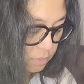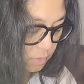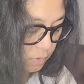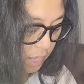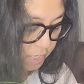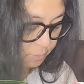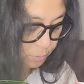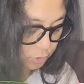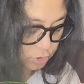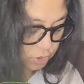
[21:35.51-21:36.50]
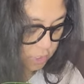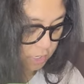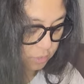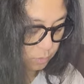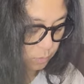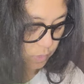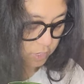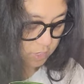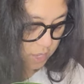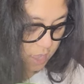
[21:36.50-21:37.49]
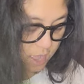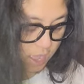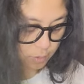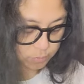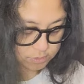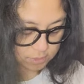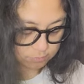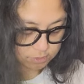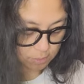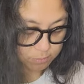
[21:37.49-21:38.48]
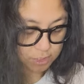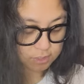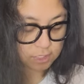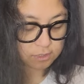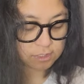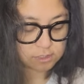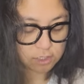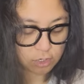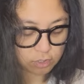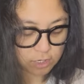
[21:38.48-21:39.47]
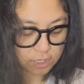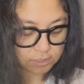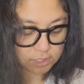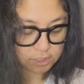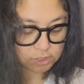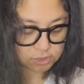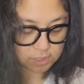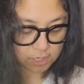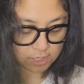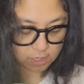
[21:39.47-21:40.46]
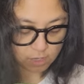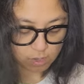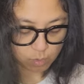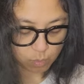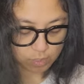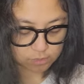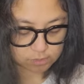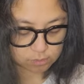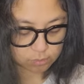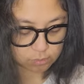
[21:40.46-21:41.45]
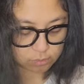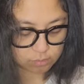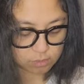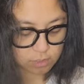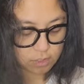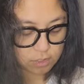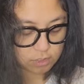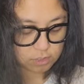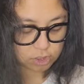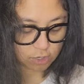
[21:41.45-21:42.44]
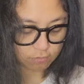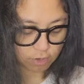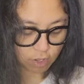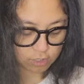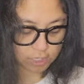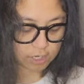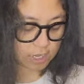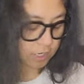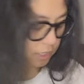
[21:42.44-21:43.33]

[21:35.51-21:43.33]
So, I appreciate when I receive something that doesn't look like they just like want to shove it all and let